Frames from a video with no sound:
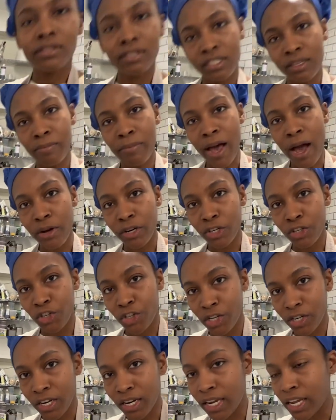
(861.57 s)
some powdered
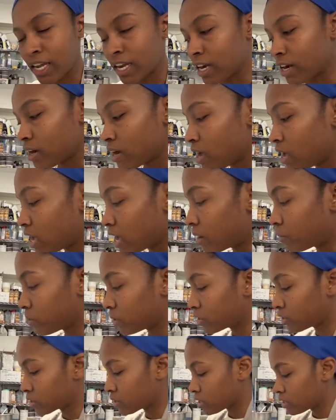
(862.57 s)
sugar here and we're
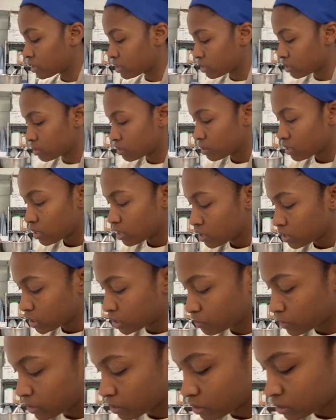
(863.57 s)
just gonna
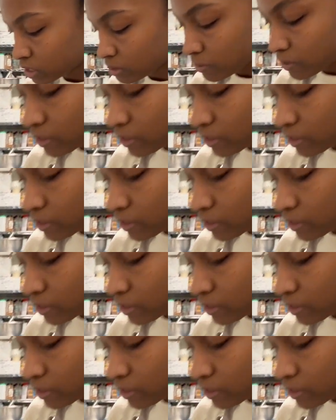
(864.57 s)
sprinkle some of